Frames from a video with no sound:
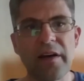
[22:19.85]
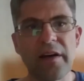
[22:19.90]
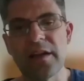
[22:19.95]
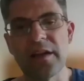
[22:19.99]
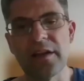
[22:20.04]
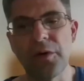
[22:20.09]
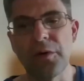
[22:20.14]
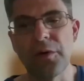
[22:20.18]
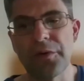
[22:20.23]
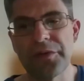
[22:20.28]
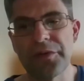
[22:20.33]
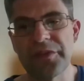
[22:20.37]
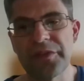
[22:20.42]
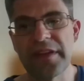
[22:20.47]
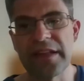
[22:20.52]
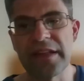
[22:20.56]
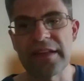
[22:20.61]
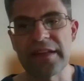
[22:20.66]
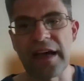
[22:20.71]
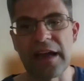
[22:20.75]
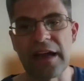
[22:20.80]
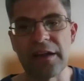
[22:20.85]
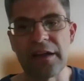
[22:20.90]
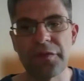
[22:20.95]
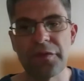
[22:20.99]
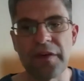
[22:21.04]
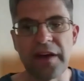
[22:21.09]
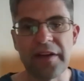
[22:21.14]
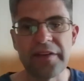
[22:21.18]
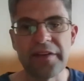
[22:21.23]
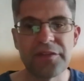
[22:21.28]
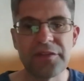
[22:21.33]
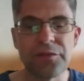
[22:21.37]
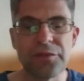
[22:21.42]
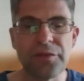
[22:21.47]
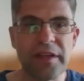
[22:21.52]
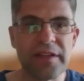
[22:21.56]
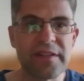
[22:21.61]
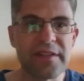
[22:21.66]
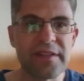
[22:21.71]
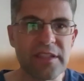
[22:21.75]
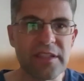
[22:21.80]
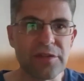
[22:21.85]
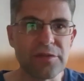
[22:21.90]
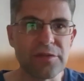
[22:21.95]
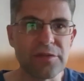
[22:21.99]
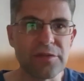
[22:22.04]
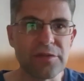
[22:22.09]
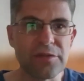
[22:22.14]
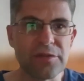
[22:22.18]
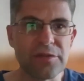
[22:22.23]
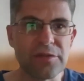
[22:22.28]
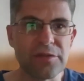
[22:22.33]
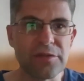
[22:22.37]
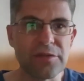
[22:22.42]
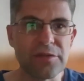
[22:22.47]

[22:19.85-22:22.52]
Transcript: laws that allow us to execute this